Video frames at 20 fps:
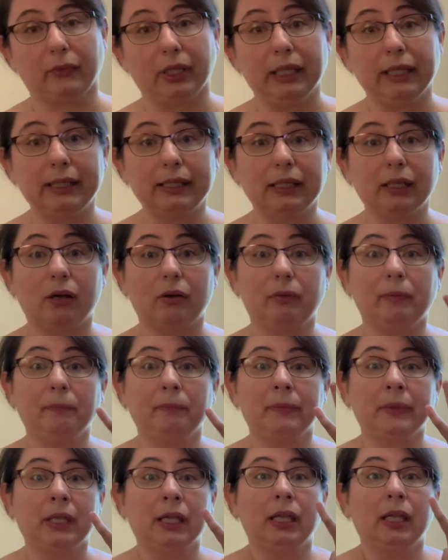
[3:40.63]
So
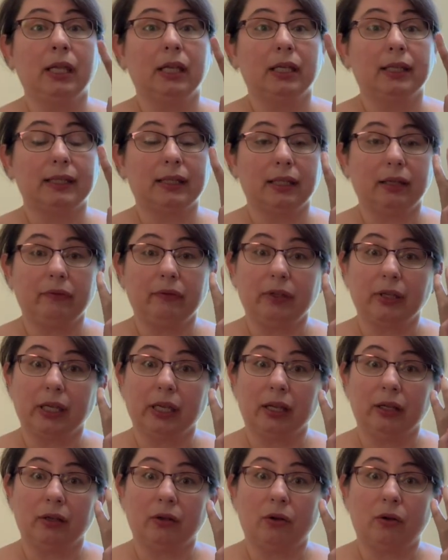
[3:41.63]
see if you
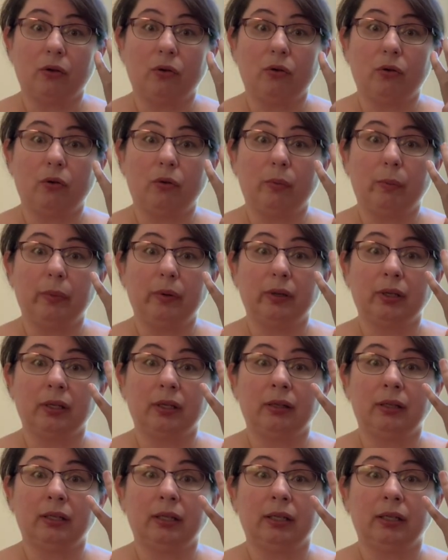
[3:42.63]
can open a
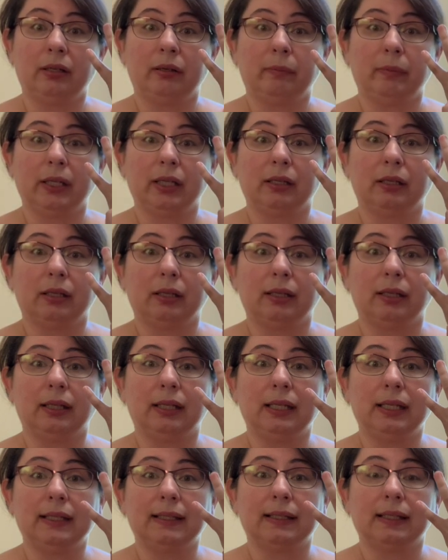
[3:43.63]
little bit
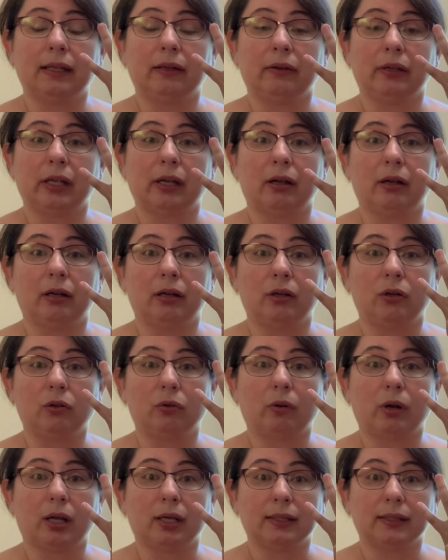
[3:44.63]
this area
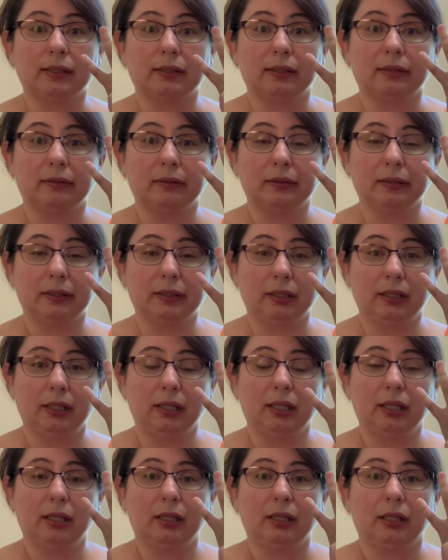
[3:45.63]
across
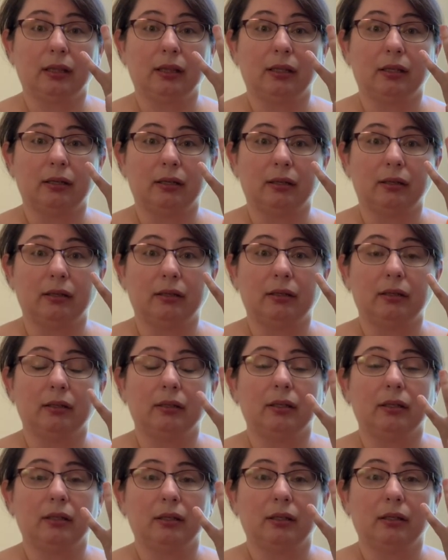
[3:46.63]
the
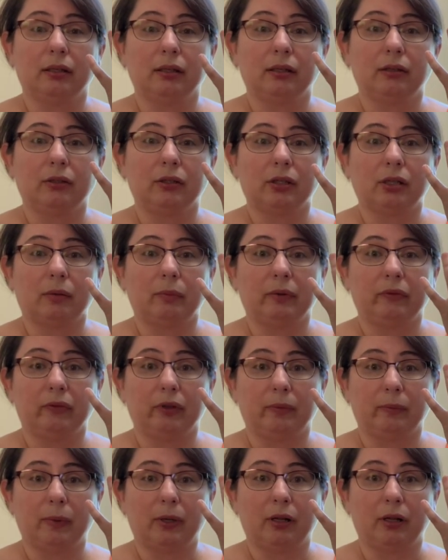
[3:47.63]
top of the
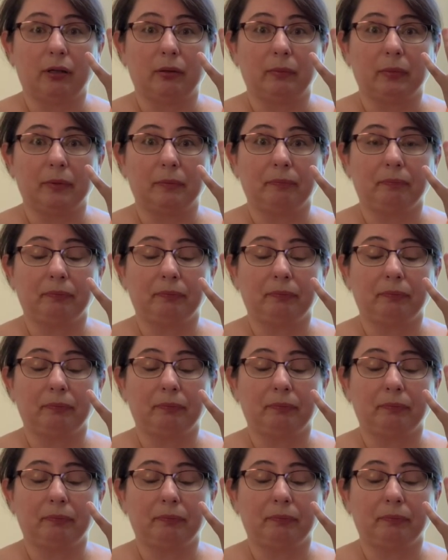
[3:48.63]
palm.